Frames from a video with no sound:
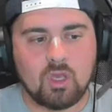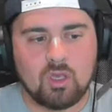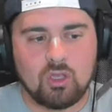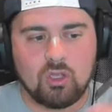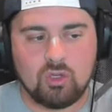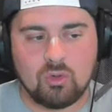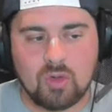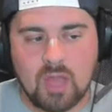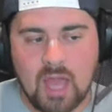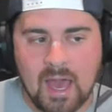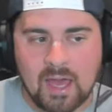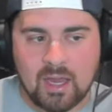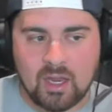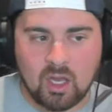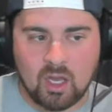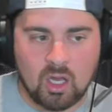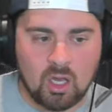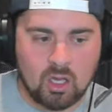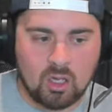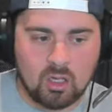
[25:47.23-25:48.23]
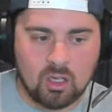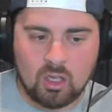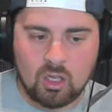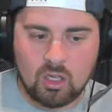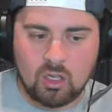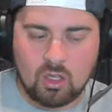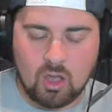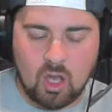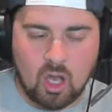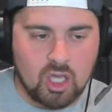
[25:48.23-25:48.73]
you got
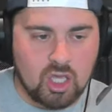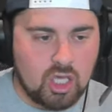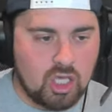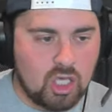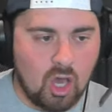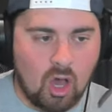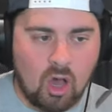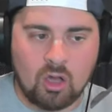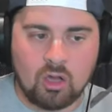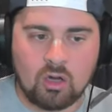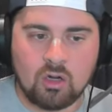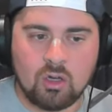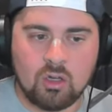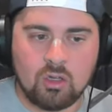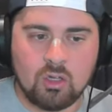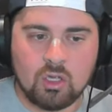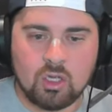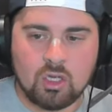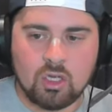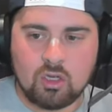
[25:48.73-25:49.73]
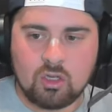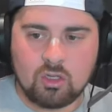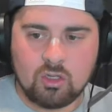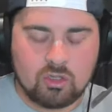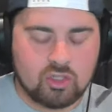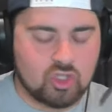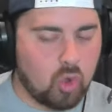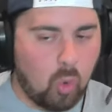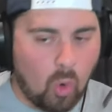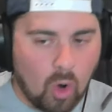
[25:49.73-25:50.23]
a young
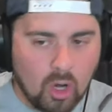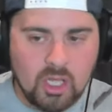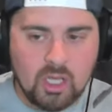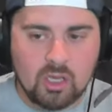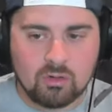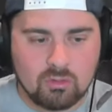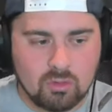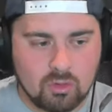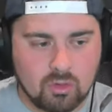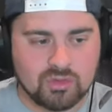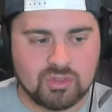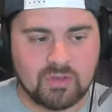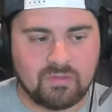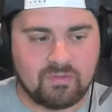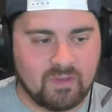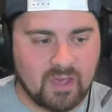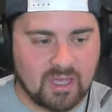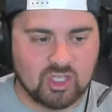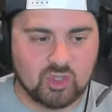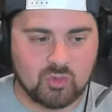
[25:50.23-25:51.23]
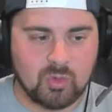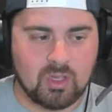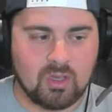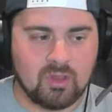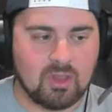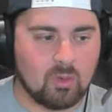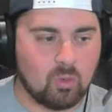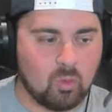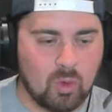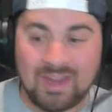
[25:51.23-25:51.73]
20-year-old defenseman
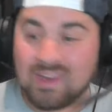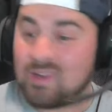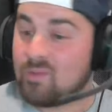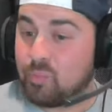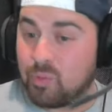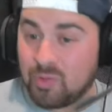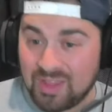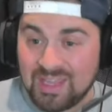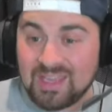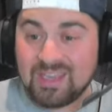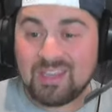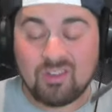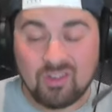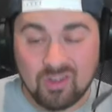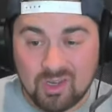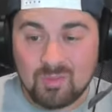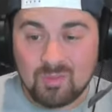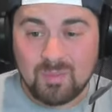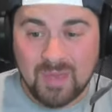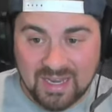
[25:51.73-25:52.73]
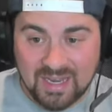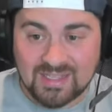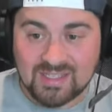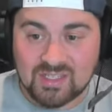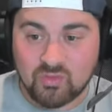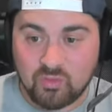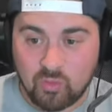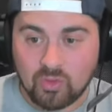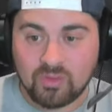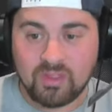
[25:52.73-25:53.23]
that went and played good
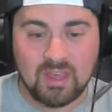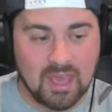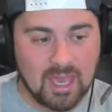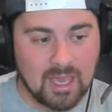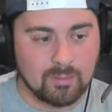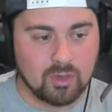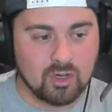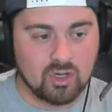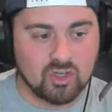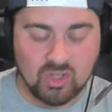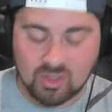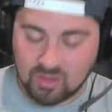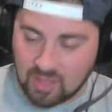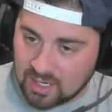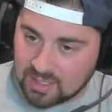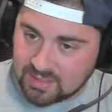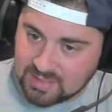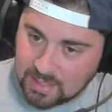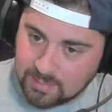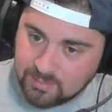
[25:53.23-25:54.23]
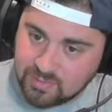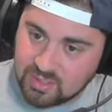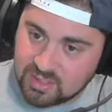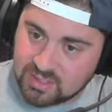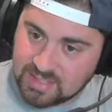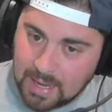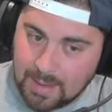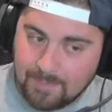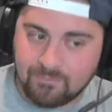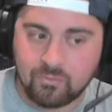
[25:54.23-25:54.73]
minutes for the Amerks, a lot of times in a
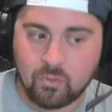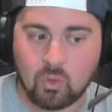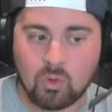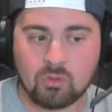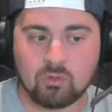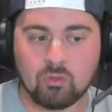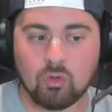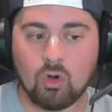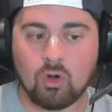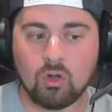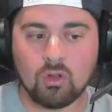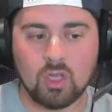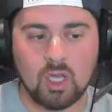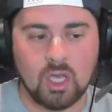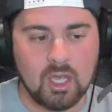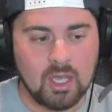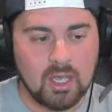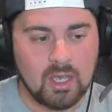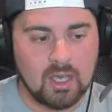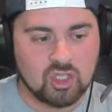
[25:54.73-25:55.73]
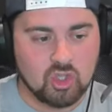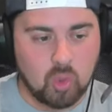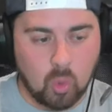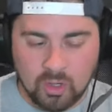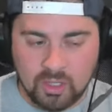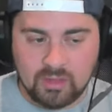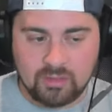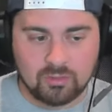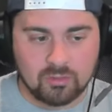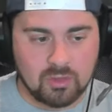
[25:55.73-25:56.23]
top four role,
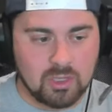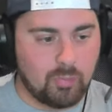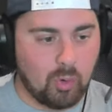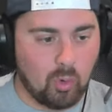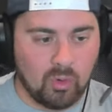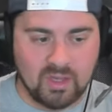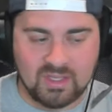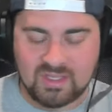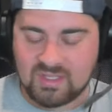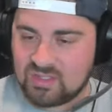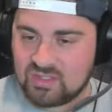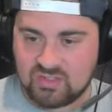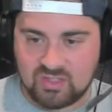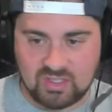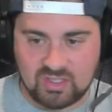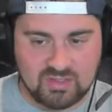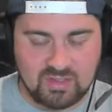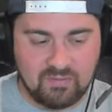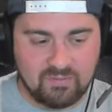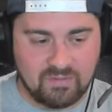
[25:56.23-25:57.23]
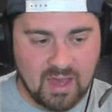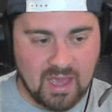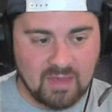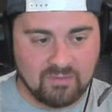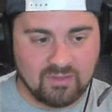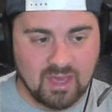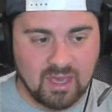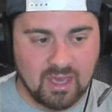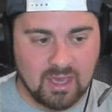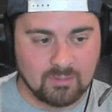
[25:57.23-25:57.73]
23 points in
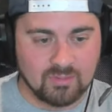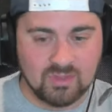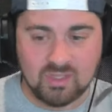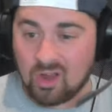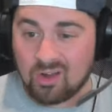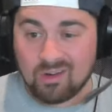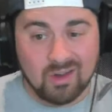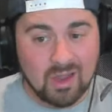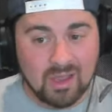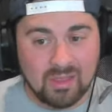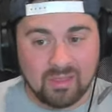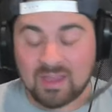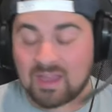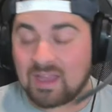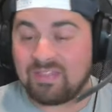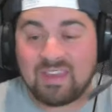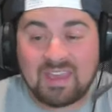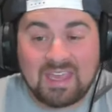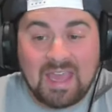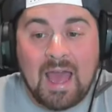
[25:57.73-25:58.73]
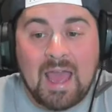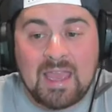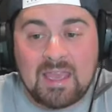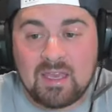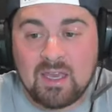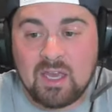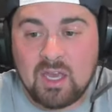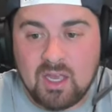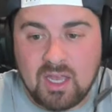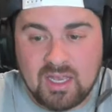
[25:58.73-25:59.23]
65 games. All right, like the guy
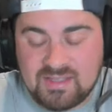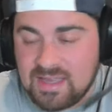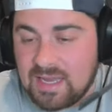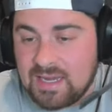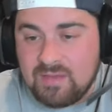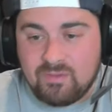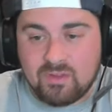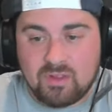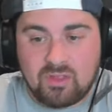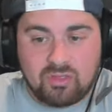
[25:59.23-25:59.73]
is not even